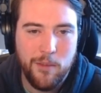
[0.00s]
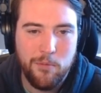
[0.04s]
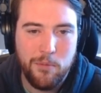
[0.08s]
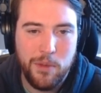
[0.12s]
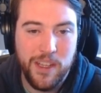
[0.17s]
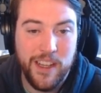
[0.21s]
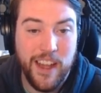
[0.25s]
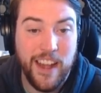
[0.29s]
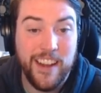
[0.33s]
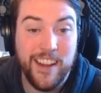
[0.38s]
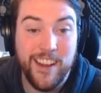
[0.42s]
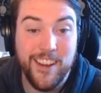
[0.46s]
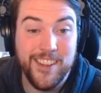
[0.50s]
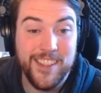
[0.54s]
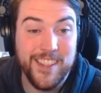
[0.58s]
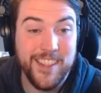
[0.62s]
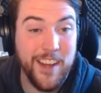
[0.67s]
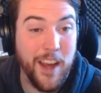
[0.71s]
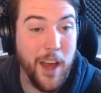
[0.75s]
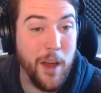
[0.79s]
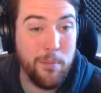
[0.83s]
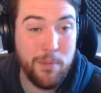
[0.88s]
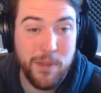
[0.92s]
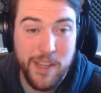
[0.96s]
But then here's
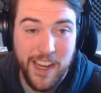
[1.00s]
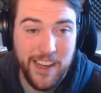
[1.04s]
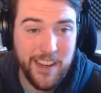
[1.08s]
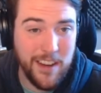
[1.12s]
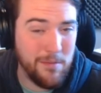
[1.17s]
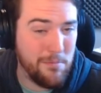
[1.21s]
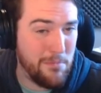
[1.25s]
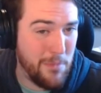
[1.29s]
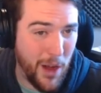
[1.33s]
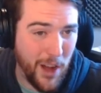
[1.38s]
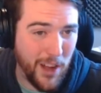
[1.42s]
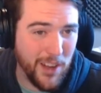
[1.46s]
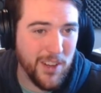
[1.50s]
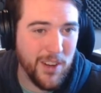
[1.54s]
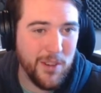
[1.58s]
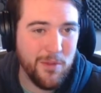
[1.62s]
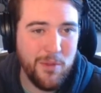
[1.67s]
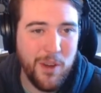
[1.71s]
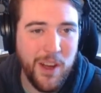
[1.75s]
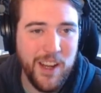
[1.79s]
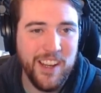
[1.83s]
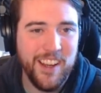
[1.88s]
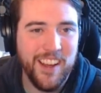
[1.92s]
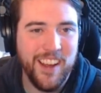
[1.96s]
an updated modern
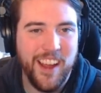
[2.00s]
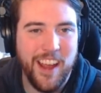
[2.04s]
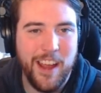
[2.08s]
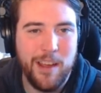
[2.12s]
one.